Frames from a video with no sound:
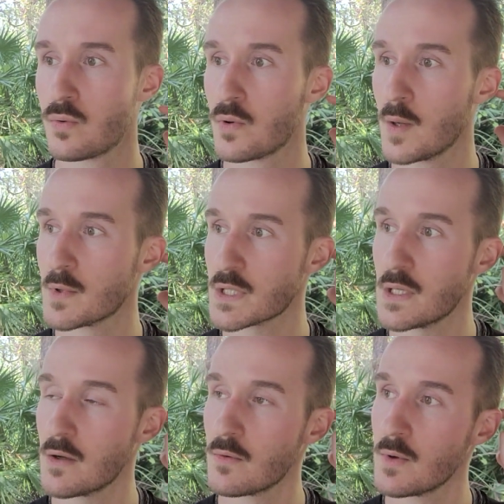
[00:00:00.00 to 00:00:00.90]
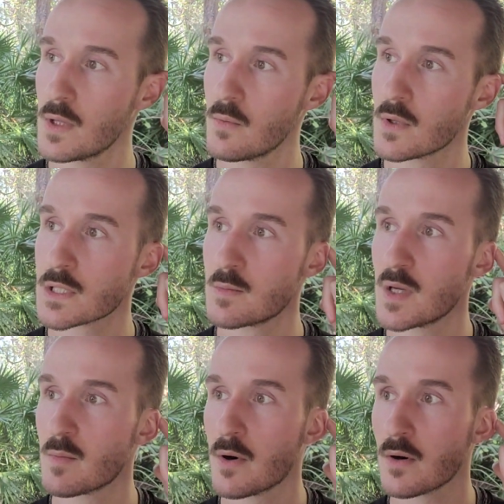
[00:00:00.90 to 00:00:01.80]
That mosquito really wants to be
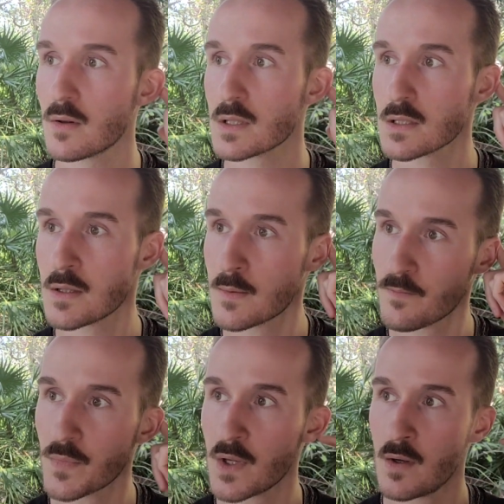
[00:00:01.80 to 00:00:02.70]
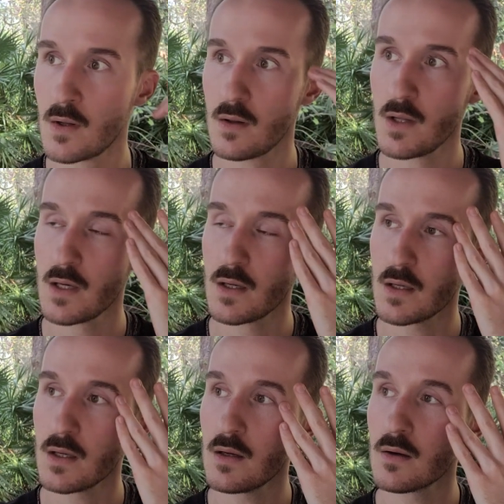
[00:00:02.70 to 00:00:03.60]
a part of this, huh? Landing
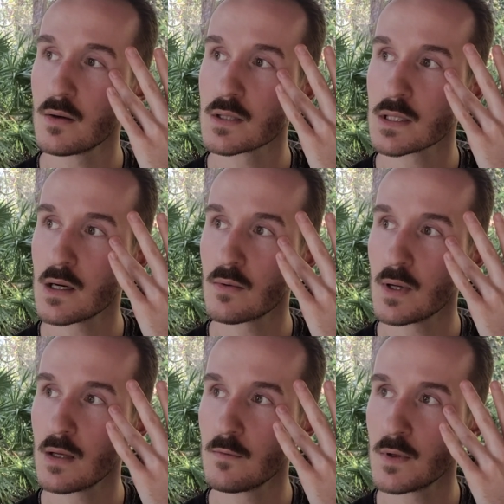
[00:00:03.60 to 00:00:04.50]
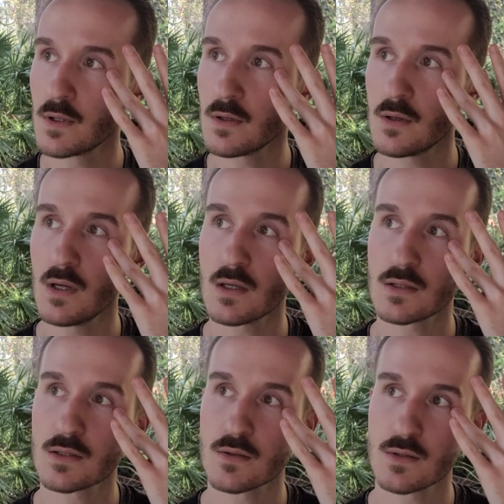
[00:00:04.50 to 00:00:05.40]
here, is that relevant?
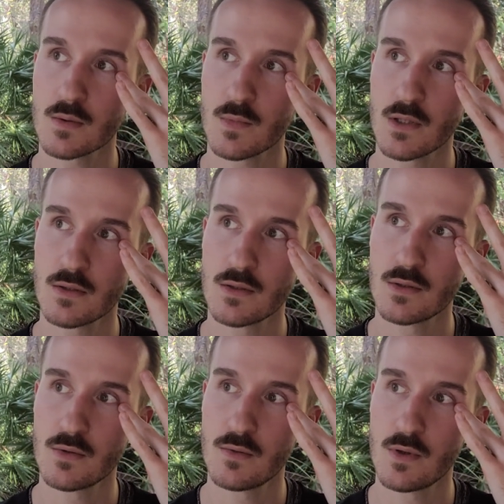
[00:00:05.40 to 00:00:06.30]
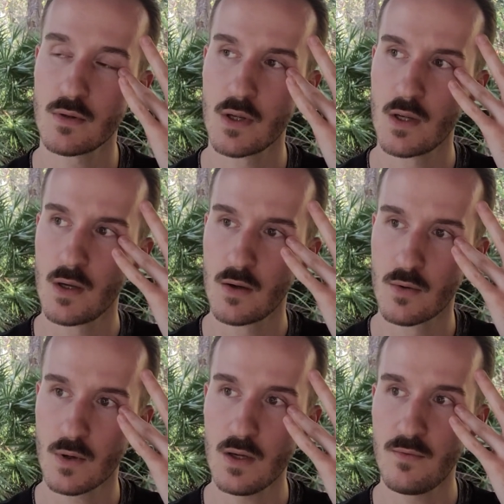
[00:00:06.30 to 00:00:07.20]
Yes, so something to do with
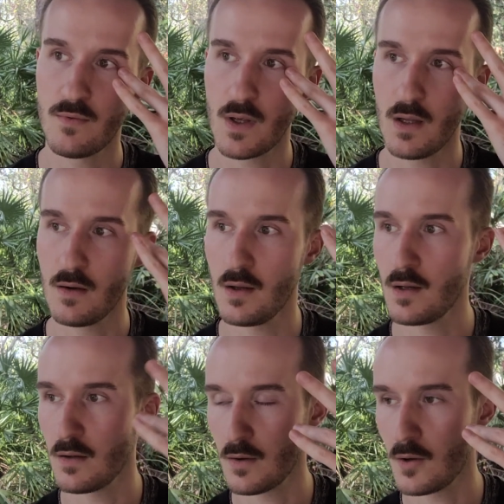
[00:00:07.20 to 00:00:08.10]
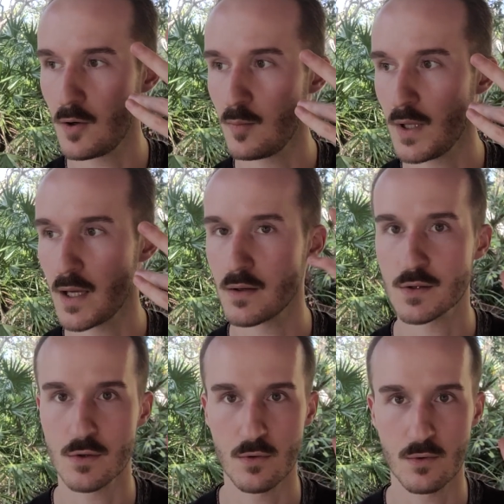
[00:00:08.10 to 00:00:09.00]
grief, and then the
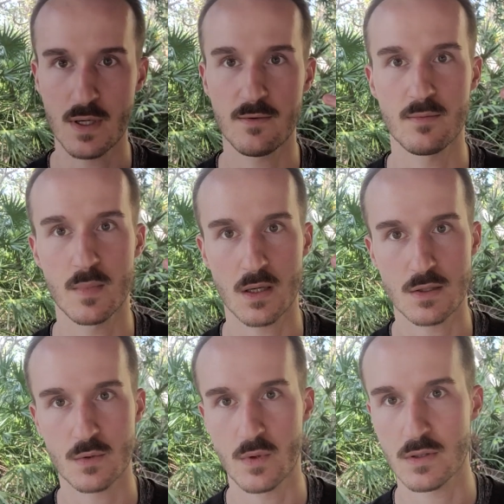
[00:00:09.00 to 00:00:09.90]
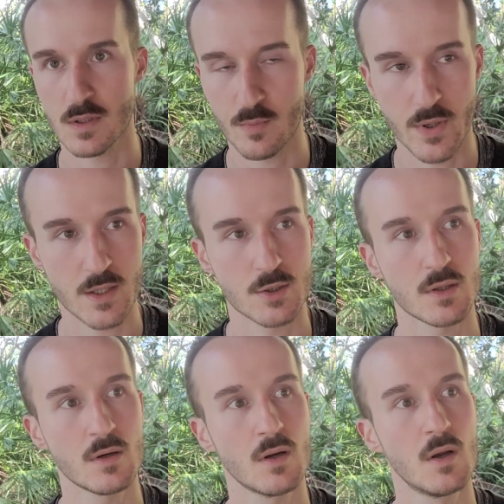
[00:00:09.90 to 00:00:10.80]
gallbladder, so grief mixed with
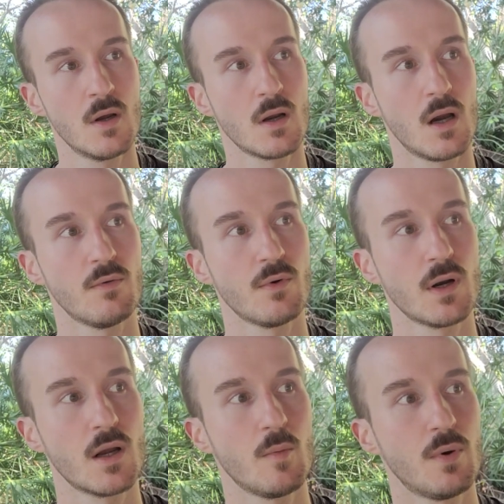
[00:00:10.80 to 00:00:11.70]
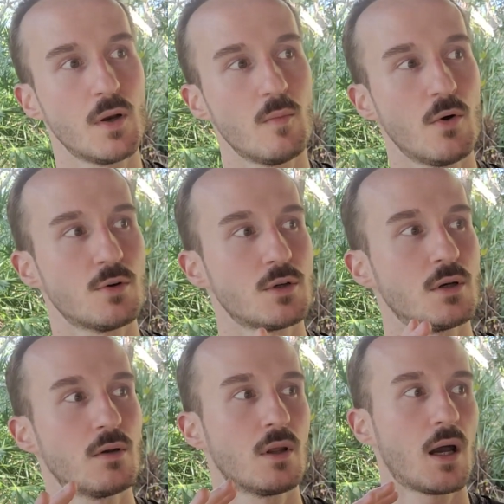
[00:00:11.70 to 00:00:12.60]
depression, covering up an
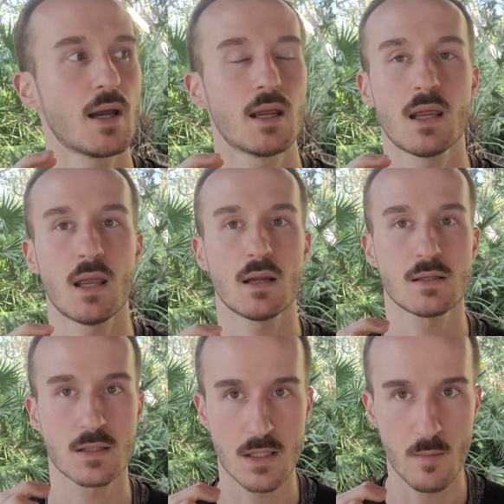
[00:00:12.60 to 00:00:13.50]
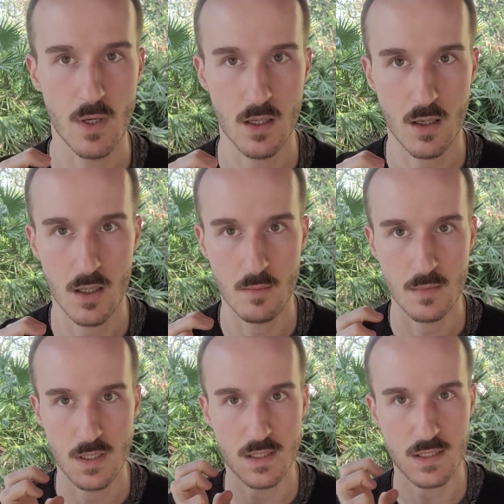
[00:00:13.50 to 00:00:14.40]
emotion that I can't stomach. I
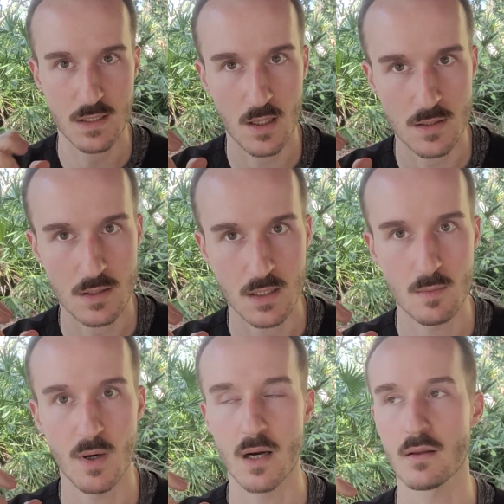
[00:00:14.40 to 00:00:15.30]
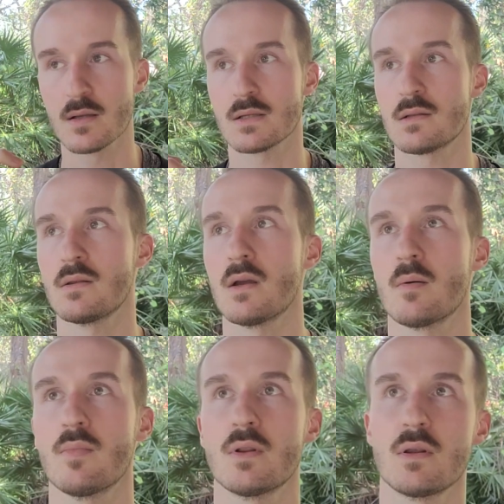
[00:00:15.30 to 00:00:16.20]
am disgusted by this
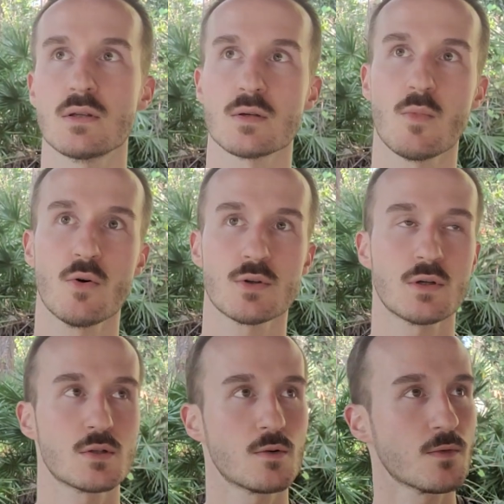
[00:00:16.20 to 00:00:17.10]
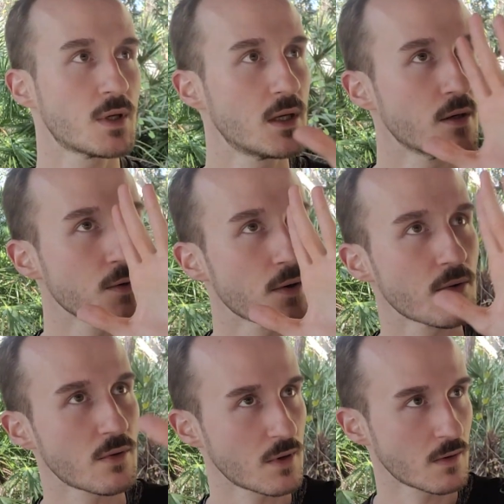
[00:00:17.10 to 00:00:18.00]
thing, but these emotions over here are
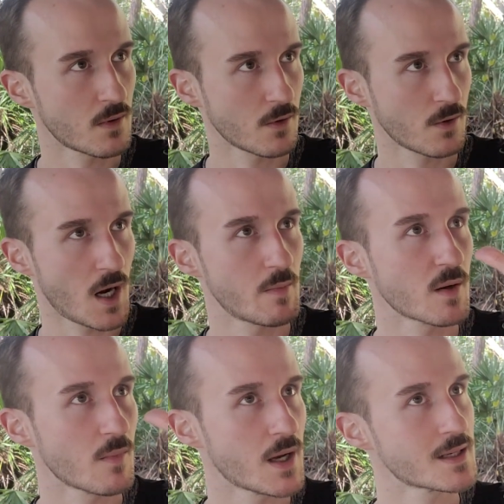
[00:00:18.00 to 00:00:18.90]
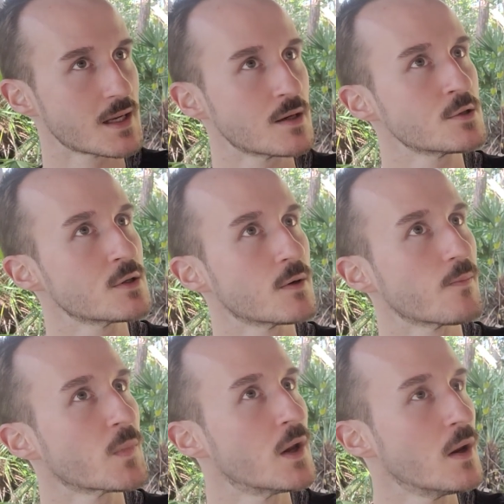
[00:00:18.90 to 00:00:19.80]
the thing that are grabbing my attention.